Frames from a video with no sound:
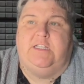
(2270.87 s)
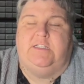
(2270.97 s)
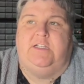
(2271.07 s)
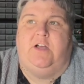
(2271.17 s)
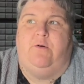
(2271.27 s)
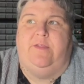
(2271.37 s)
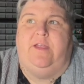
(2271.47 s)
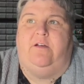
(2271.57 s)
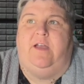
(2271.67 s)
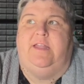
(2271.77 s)
is to go in
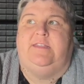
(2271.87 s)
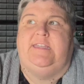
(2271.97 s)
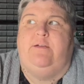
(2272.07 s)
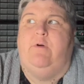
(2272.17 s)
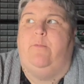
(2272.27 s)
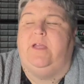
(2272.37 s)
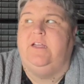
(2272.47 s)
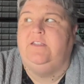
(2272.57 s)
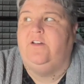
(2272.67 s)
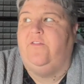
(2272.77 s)
there and see what we
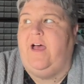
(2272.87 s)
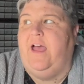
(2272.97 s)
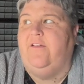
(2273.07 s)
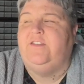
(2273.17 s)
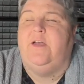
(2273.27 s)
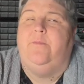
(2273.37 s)
can survive.